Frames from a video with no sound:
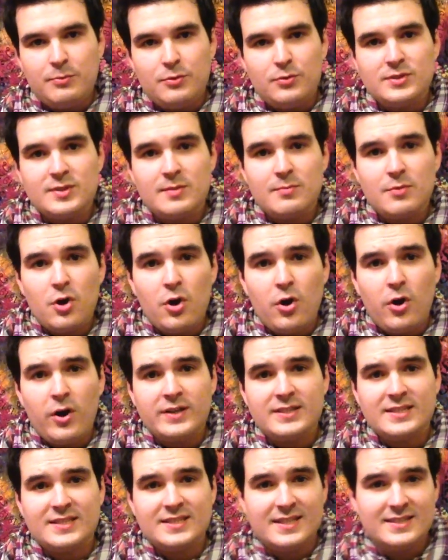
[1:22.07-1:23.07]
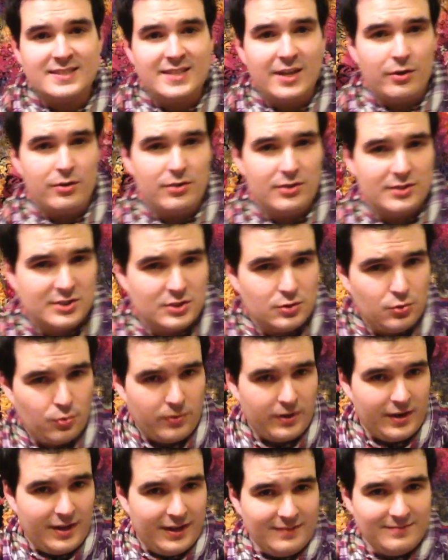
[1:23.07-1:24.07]
through some cards as I tell you the
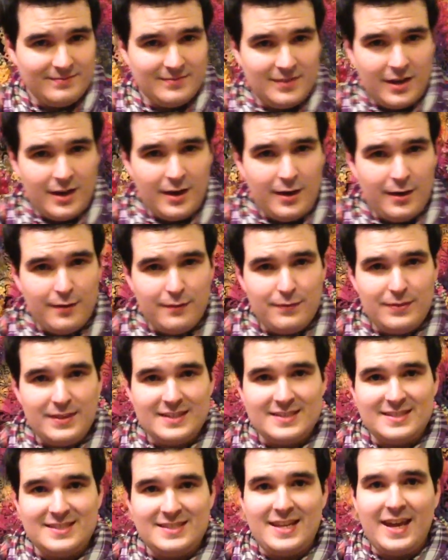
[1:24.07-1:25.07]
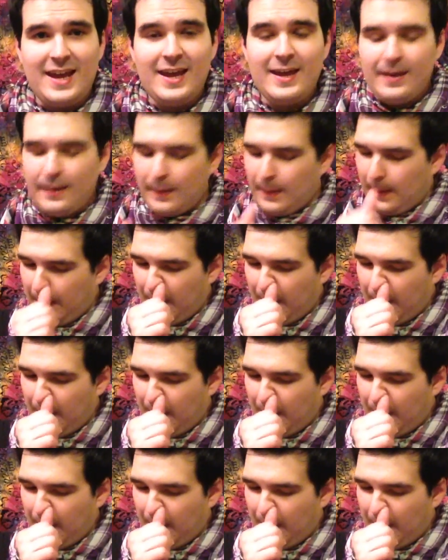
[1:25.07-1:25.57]
story of this deck.